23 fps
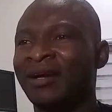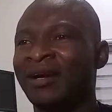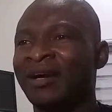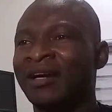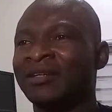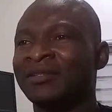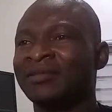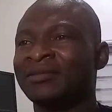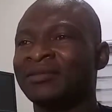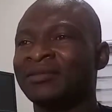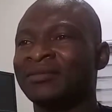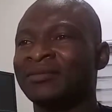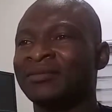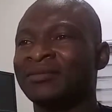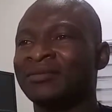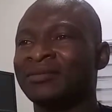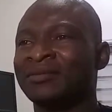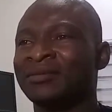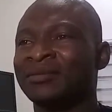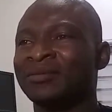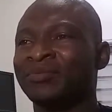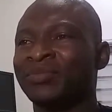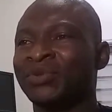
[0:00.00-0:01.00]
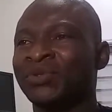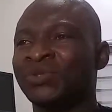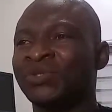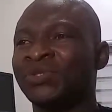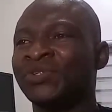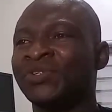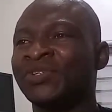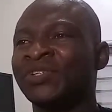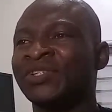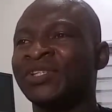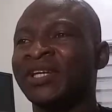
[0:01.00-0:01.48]
and
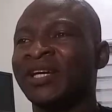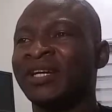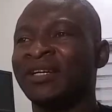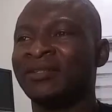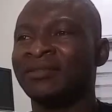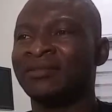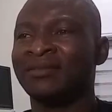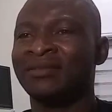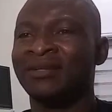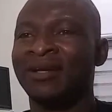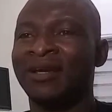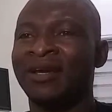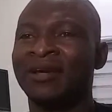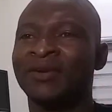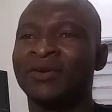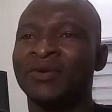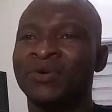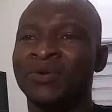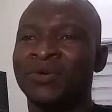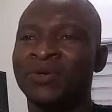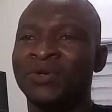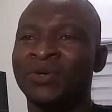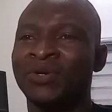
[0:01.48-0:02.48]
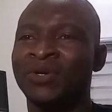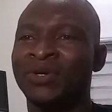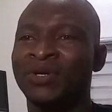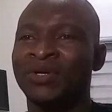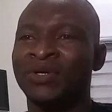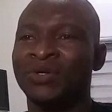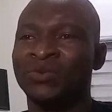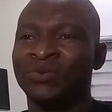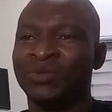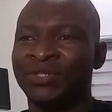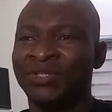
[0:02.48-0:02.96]
produces an echo
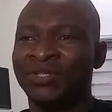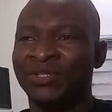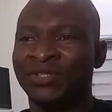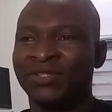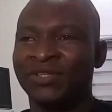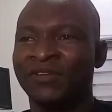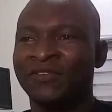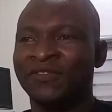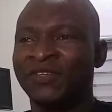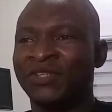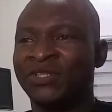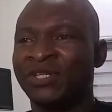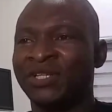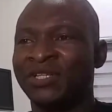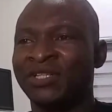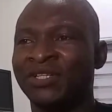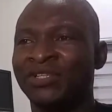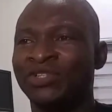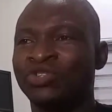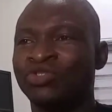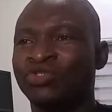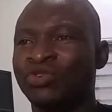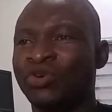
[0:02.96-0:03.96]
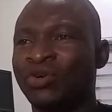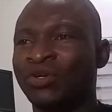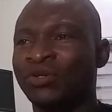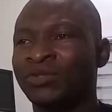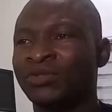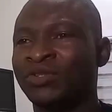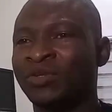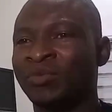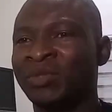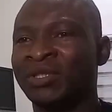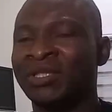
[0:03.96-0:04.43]
which is sufficiently
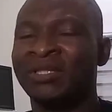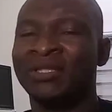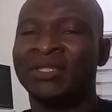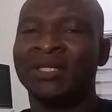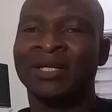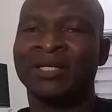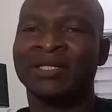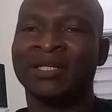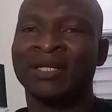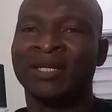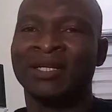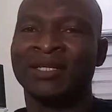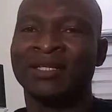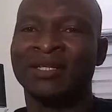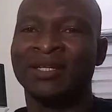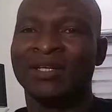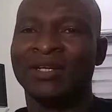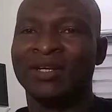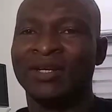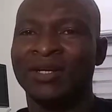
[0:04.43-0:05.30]
strong to be detected